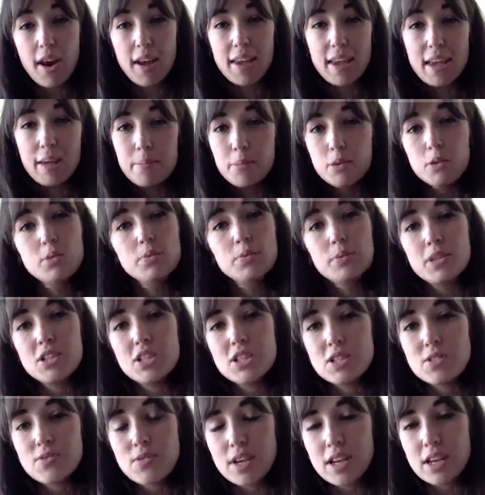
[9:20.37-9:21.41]
kibble, which
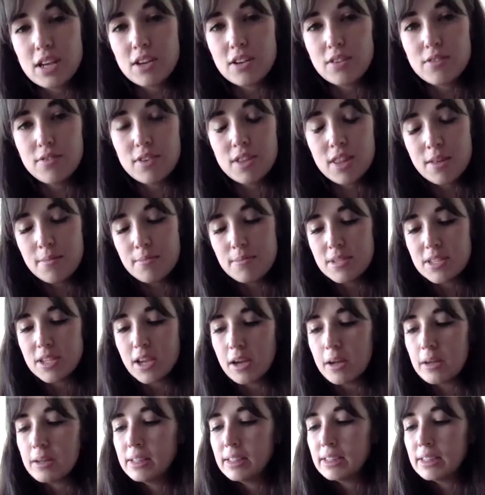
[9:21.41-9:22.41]
is really good for them, so